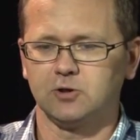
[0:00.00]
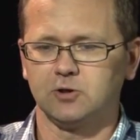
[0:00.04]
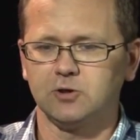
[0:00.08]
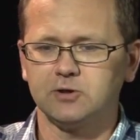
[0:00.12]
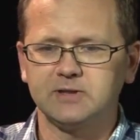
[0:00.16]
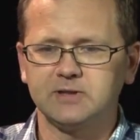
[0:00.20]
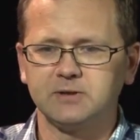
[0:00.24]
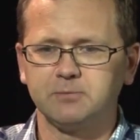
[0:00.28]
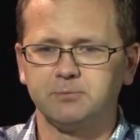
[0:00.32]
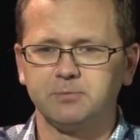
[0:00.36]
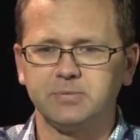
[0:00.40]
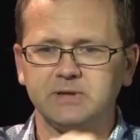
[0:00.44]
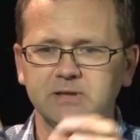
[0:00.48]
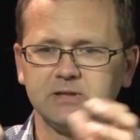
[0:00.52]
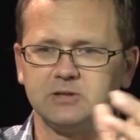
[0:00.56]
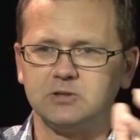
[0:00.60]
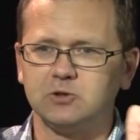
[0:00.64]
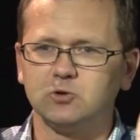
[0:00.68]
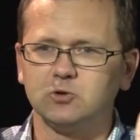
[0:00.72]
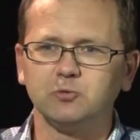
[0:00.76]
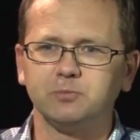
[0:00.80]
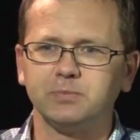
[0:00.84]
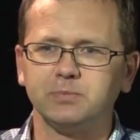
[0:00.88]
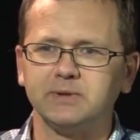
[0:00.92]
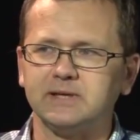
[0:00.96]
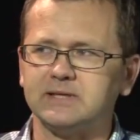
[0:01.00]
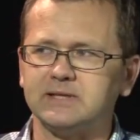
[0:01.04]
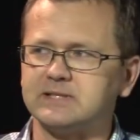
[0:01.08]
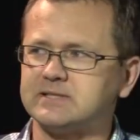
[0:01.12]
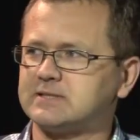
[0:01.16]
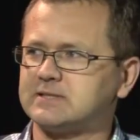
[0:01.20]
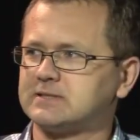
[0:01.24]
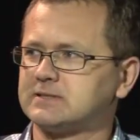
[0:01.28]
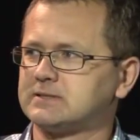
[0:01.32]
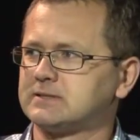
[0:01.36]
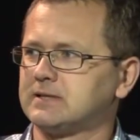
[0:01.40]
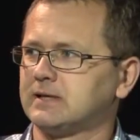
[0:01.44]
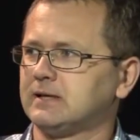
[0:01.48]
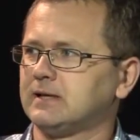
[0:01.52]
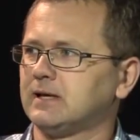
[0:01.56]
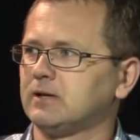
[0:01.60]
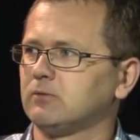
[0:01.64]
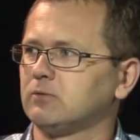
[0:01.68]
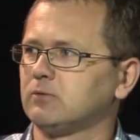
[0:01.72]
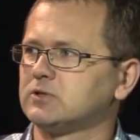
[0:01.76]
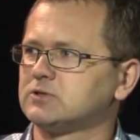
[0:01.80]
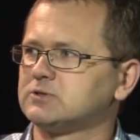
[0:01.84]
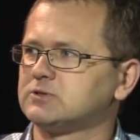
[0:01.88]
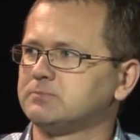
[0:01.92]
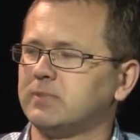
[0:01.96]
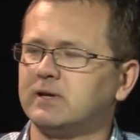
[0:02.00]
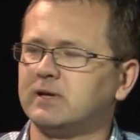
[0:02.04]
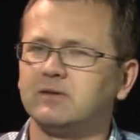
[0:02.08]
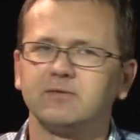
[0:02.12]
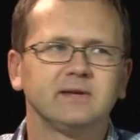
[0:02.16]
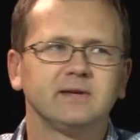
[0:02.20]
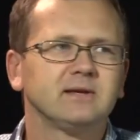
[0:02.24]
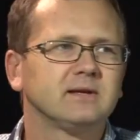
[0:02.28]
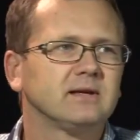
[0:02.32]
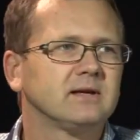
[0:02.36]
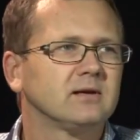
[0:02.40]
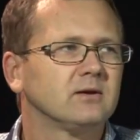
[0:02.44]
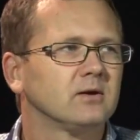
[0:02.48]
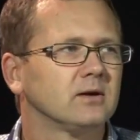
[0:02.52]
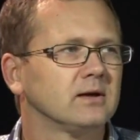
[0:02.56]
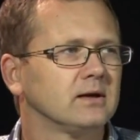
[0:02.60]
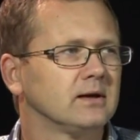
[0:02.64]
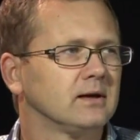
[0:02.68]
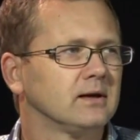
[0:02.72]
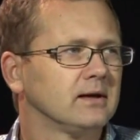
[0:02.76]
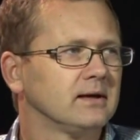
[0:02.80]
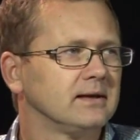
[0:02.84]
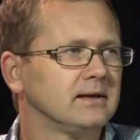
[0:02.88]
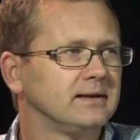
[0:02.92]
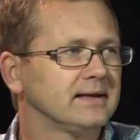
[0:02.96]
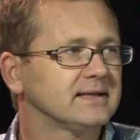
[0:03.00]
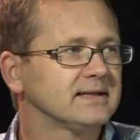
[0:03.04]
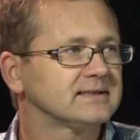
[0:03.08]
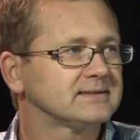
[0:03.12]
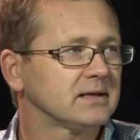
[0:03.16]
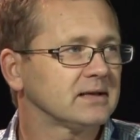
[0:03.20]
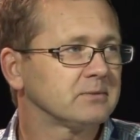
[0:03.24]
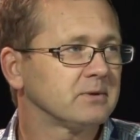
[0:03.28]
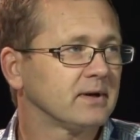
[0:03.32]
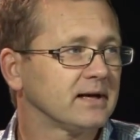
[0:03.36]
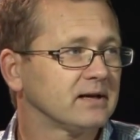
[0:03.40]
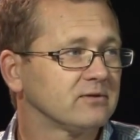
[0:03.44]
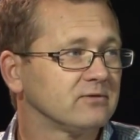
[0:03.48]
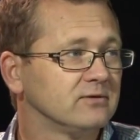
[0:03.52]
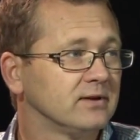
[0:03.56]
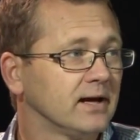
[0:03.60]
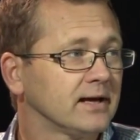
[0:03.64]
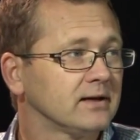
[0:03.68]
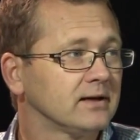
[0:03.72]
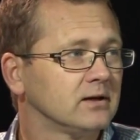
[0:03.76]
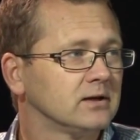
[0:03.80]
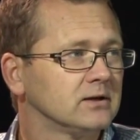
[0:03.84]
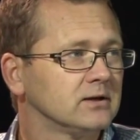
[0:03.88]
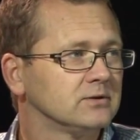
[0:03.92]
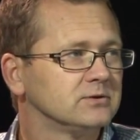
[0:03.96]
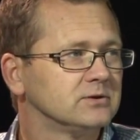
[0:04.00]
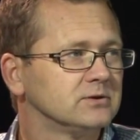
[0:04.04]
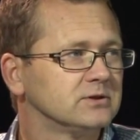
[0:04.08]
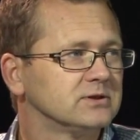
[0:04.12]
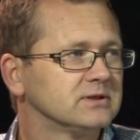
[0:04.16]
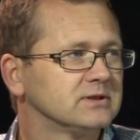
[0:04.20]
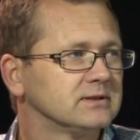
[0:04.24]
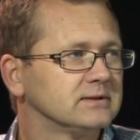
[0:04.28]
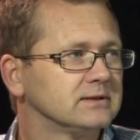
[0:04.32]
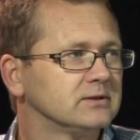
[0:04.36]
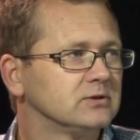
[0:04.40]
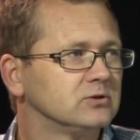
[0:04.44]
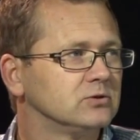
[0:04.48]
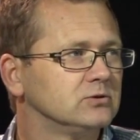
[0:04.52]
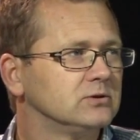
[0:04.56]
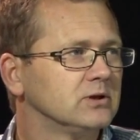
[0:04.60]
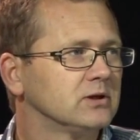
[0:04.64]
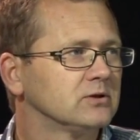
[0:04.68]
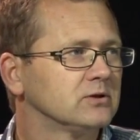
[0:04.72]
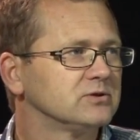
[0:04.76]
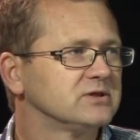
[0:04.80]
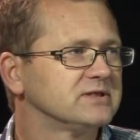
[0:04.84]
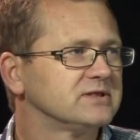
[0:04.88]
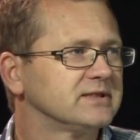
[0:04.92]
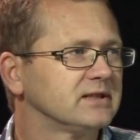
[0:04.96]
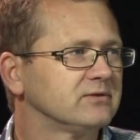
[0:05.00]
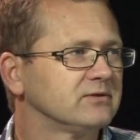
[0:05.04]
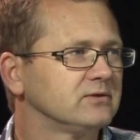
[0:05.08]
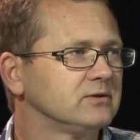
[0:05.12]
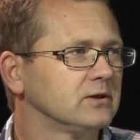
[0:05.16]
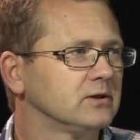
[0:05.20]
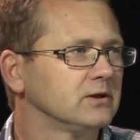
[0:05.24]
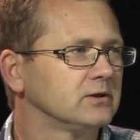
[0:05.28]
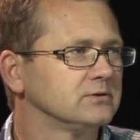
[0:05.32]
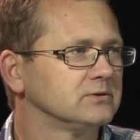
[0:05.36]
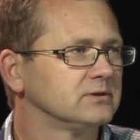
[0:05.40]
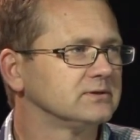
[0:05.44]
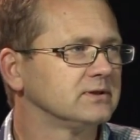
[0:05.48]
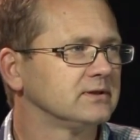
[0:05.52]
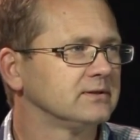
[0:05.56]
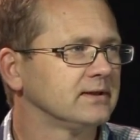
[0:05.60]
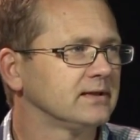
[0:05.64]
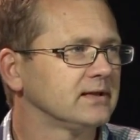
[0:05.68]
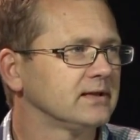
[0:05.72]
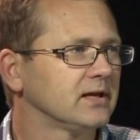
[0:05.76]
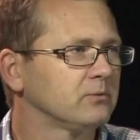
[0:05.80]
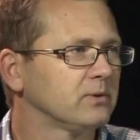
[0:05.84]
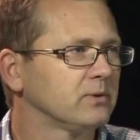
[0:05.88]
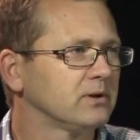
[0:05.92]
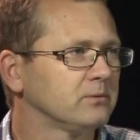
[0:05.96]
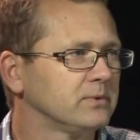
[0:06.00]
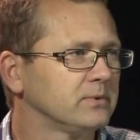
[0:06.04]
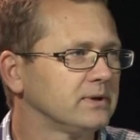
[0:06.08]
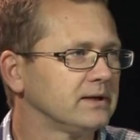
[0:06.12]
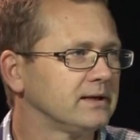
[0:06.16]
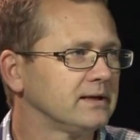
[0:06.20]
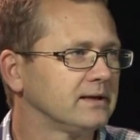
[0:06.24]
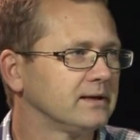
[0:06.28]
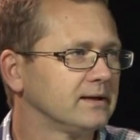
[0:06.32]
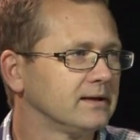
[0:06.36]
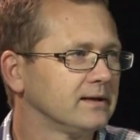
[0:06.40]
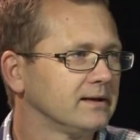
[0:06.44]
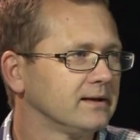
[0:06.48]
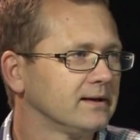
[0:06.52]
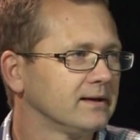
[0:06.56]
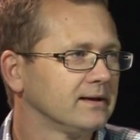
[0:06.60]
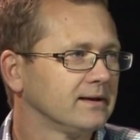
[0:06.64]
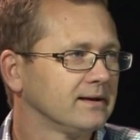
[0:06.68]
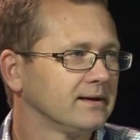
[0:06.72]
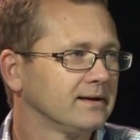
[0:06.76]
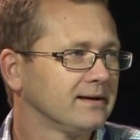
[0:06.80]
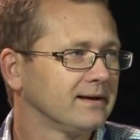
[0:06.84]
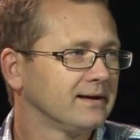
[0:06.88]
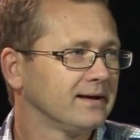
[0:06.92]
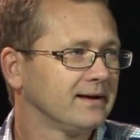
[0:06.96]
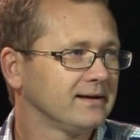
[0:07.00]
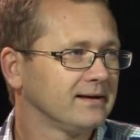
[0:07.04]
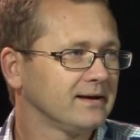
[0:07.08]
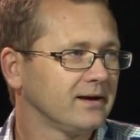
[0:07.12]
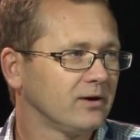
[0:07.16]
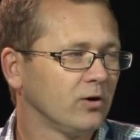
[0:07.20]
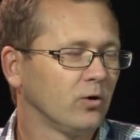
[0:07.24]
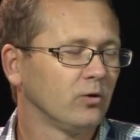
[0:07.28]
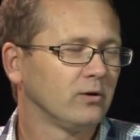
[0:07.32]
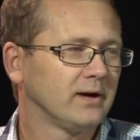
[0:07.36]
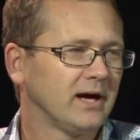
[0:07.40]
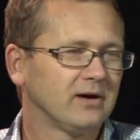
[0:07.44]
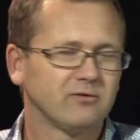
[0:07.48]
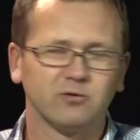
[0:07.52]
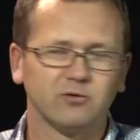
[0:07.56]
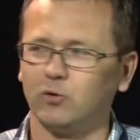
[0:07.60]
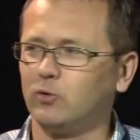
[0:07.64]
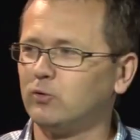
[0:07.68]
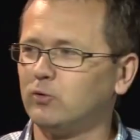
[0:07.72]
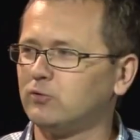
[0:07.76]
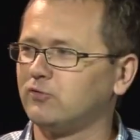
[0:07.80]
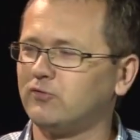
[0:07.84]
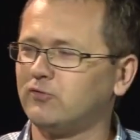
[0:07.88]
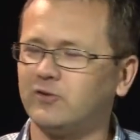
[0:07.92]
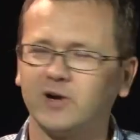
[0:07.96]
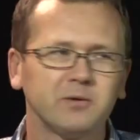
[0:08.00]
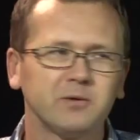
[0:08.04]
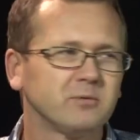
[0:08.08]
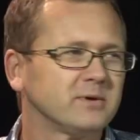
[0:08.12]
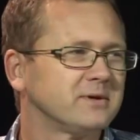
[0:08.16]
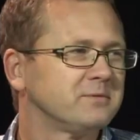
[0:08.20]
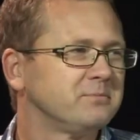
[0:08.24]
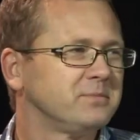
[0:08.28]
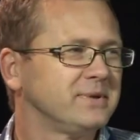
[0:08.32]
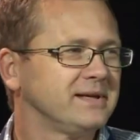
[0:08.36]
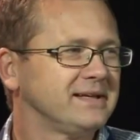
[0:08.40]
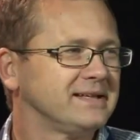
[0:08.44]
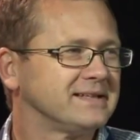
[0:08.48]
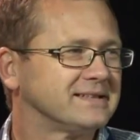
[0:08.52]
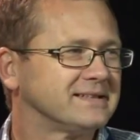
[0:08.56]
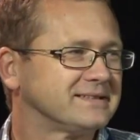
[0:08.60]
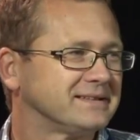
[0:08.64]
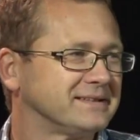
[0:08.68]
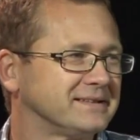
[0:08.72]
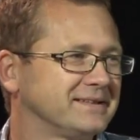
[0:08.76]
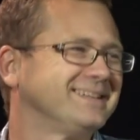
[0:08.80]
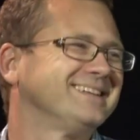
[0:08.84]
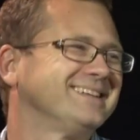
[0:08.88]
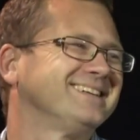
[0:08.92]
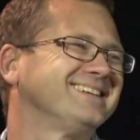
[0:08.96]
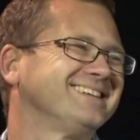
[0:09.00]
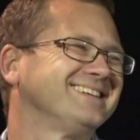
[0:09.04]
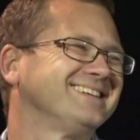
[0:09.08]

30 new peas, and I was thinking, next time I have 900, and then 2,700, and then I will be have a whole farm with peas.